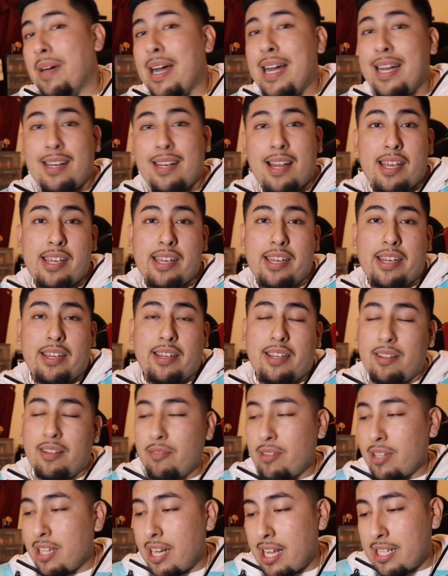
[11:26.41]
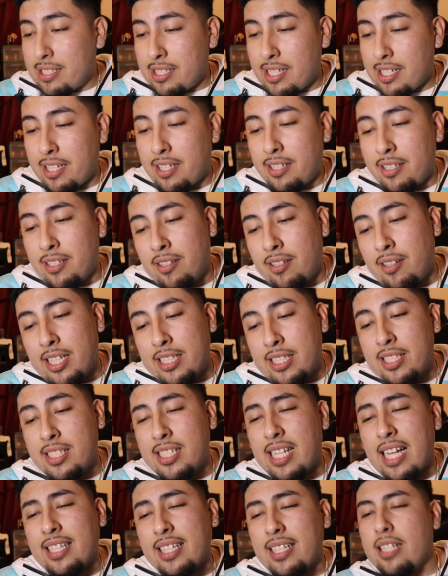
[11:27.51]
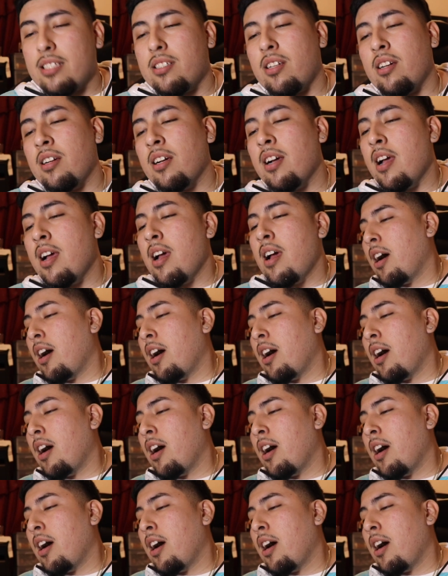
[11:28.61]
I like it. What can I say? No, I just like that song.